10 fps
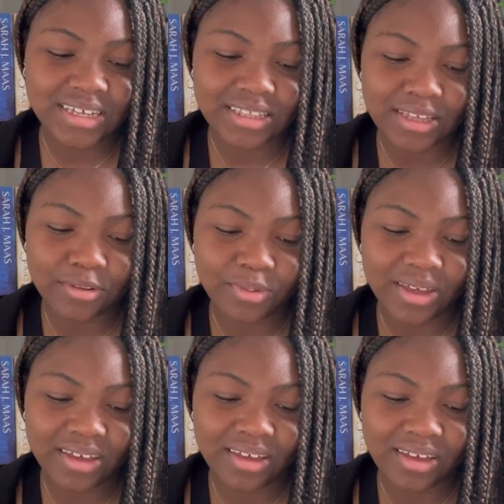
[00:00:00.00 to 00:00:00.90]

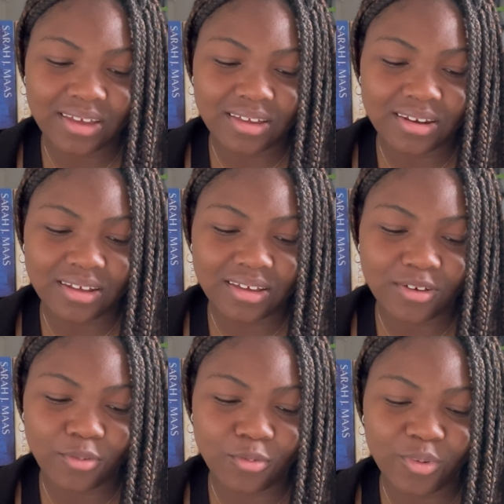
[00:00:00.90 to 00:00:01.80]
Liwei, and
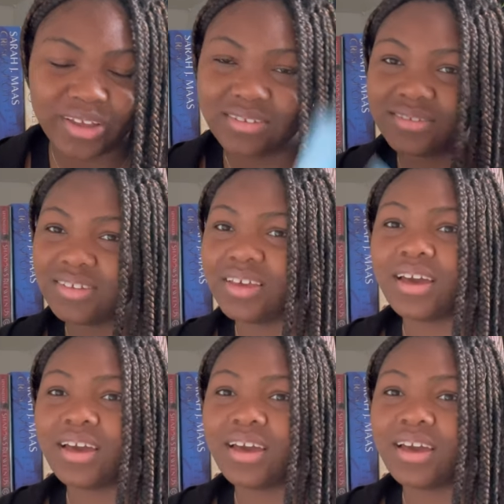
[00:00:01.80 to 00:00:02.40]
Wenzhi.